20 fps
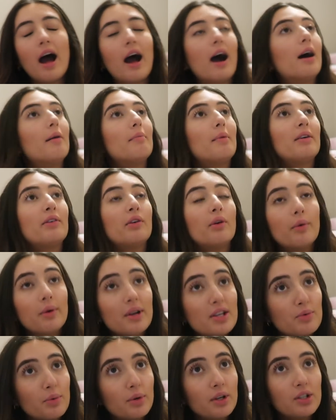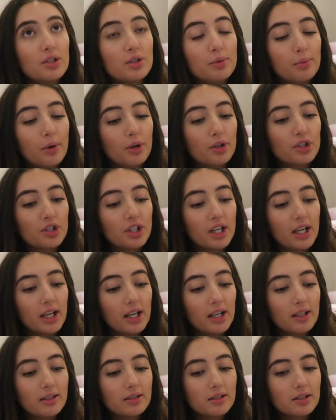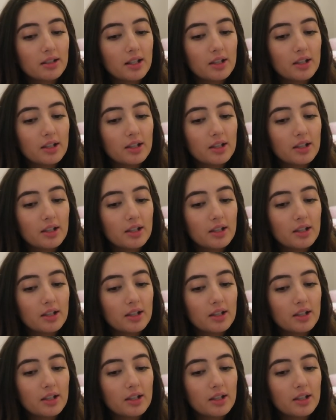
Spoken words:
I've always wanted to watch it.